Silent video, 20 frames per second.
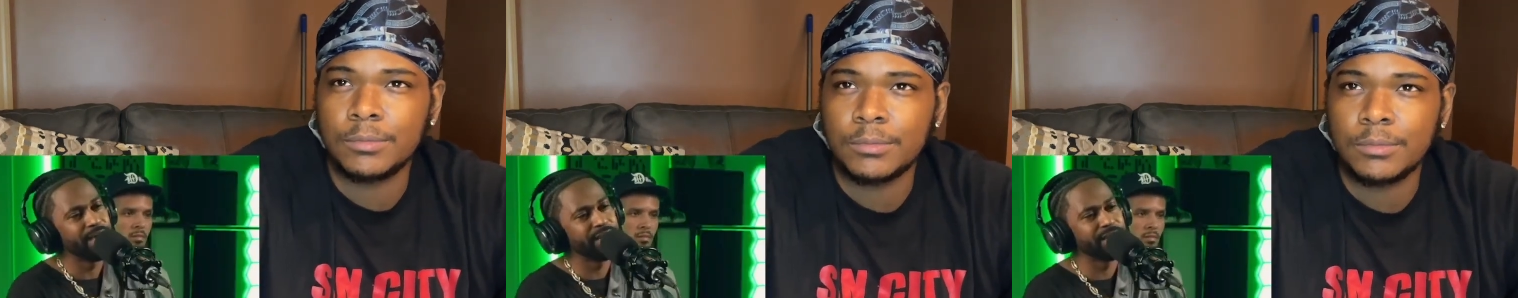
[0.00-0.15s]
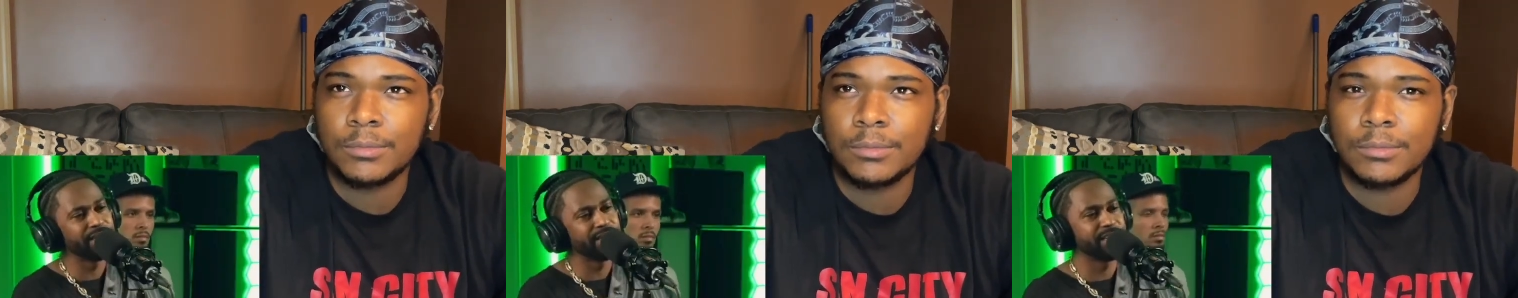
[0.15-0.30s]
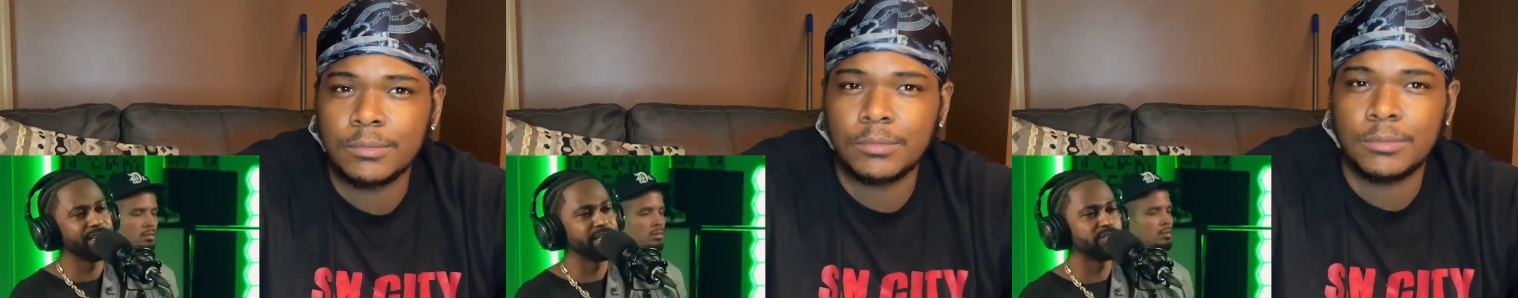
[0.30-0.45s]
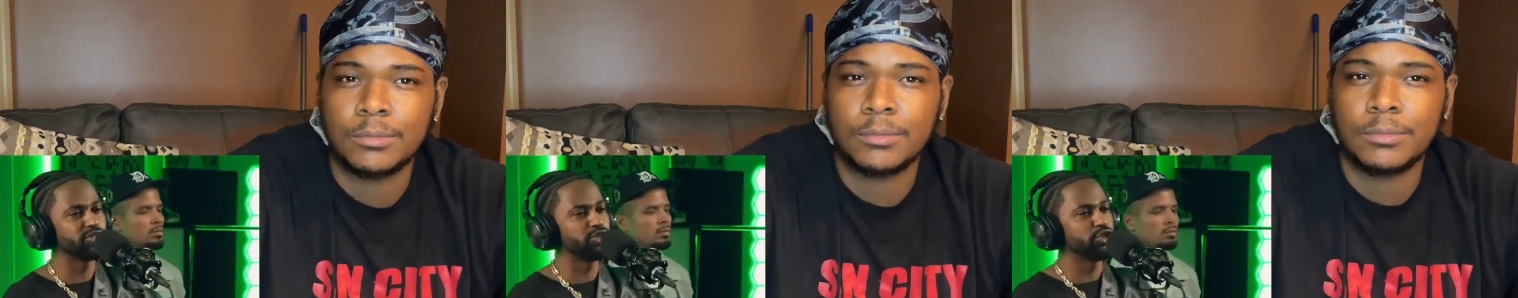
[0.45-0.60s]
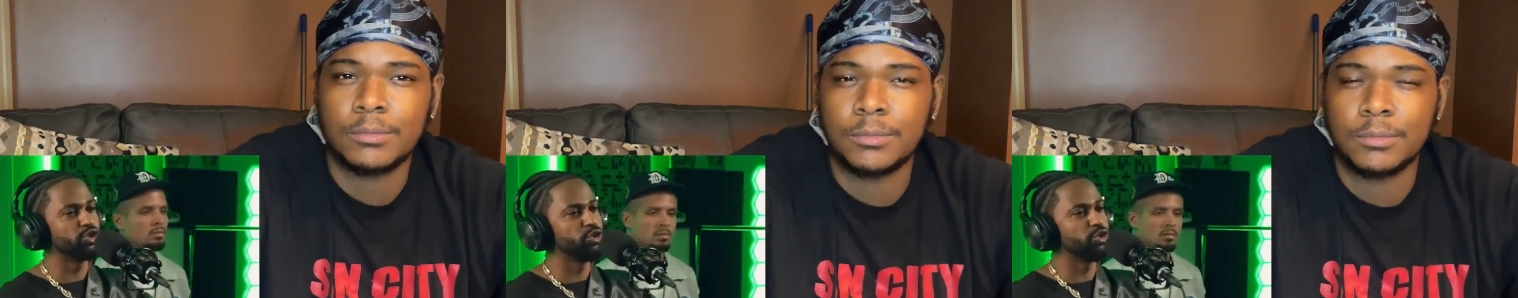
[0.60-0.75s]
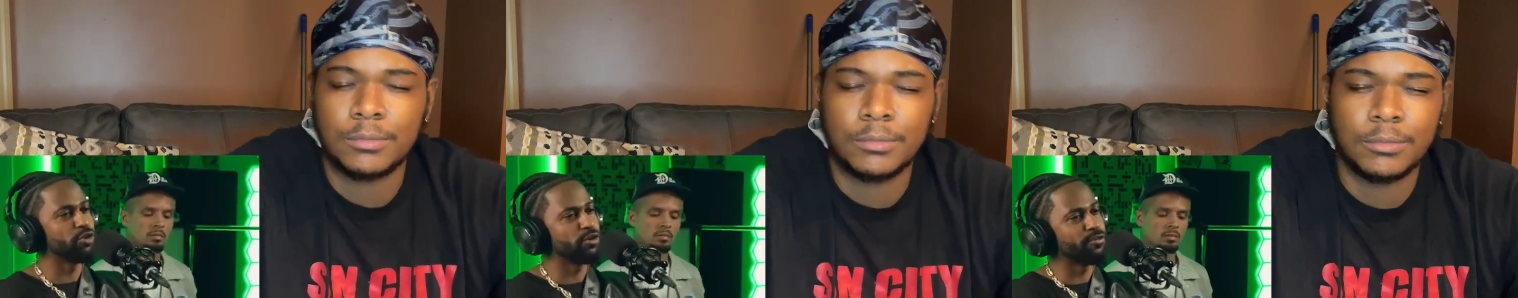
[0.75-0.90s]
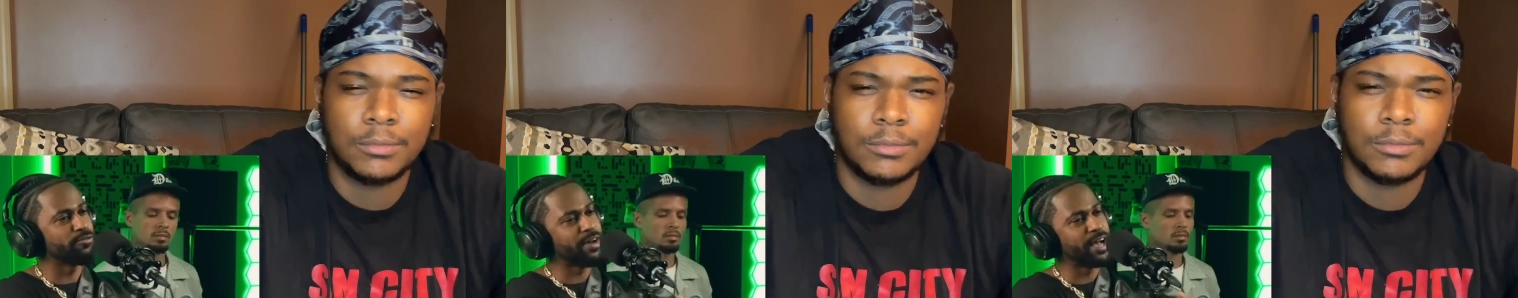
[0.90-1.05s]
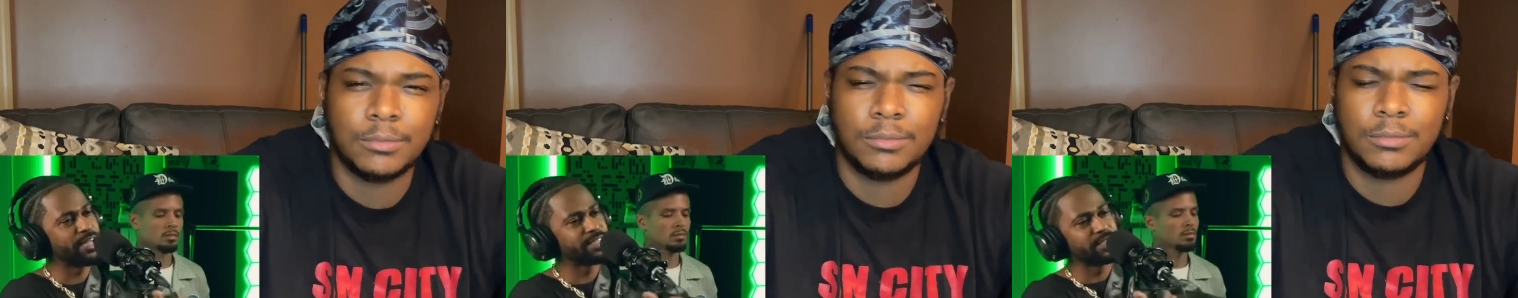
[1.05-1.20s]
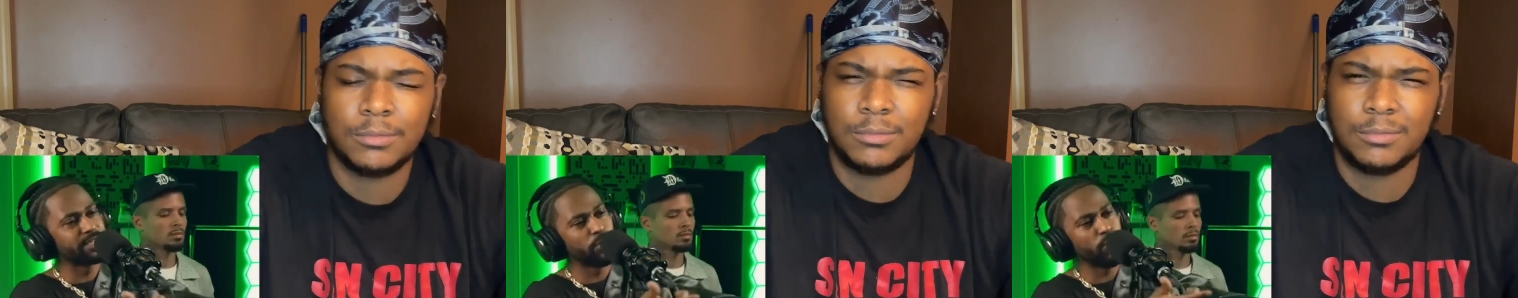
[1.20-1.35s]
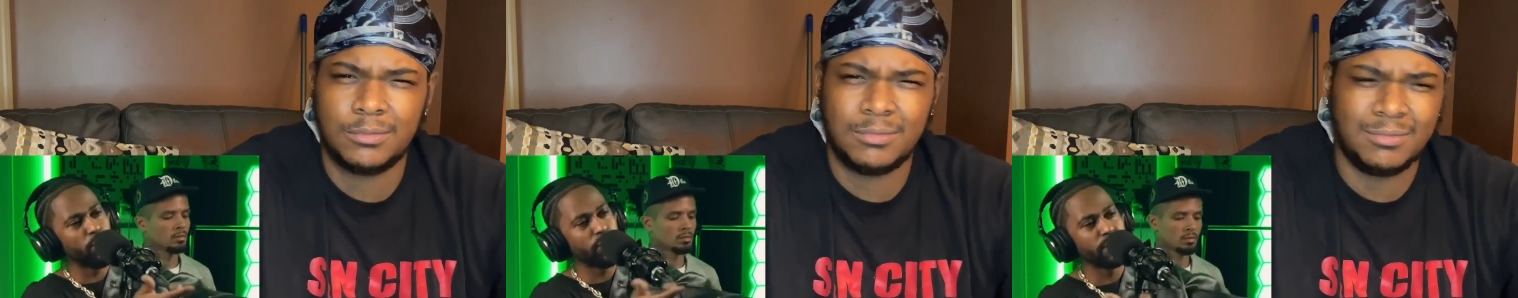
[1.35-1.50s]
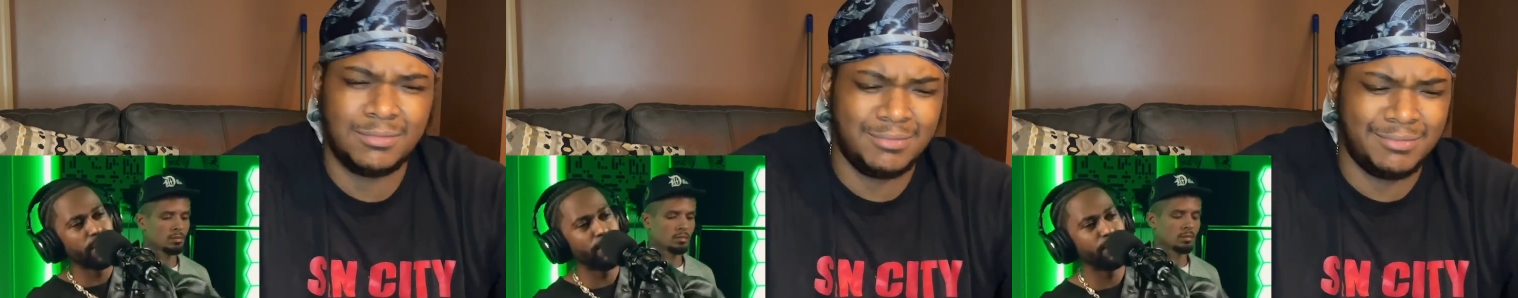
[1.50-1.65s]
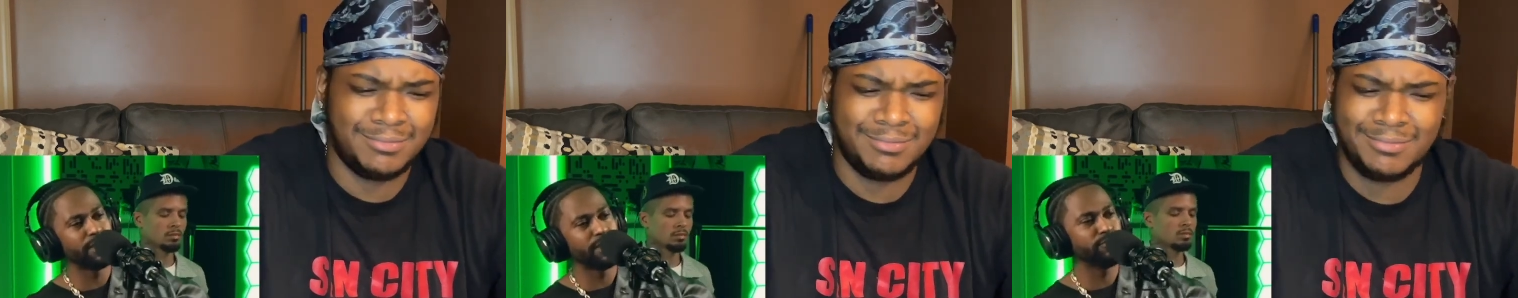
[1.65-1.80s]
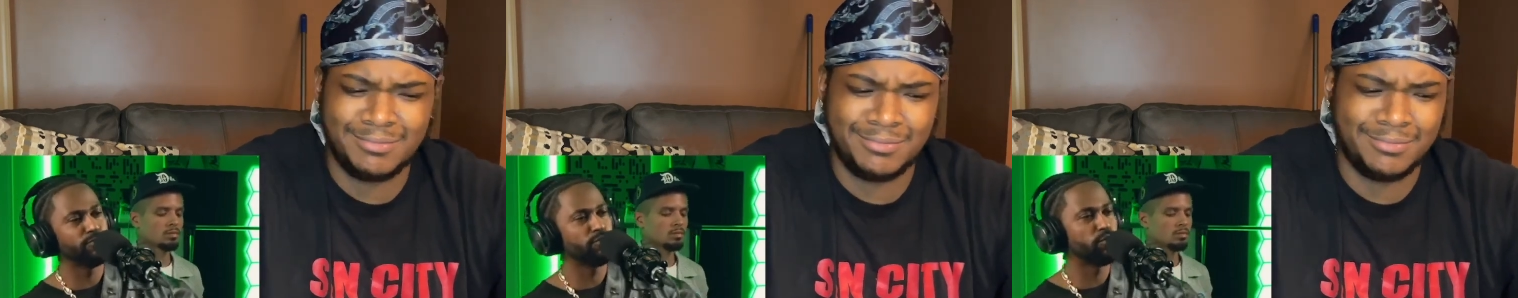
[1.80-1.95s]
Speaker 1: I got better things to do than find
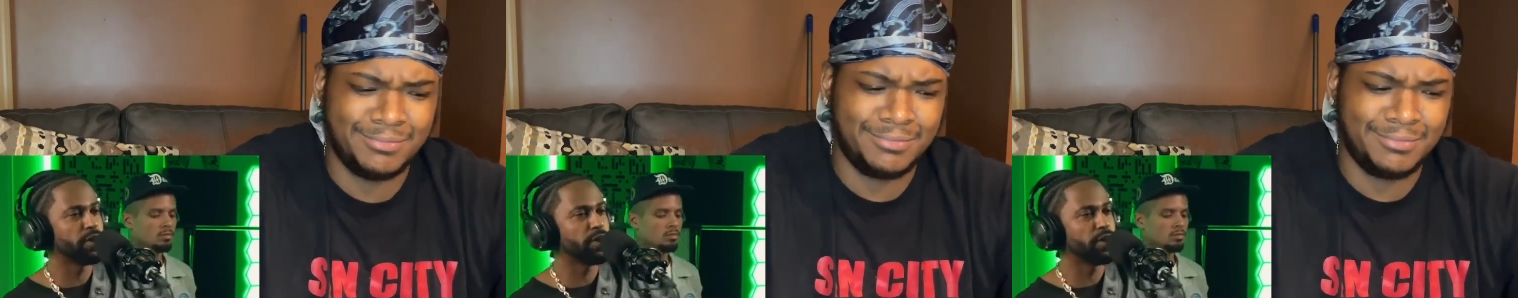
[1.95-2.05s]
someone to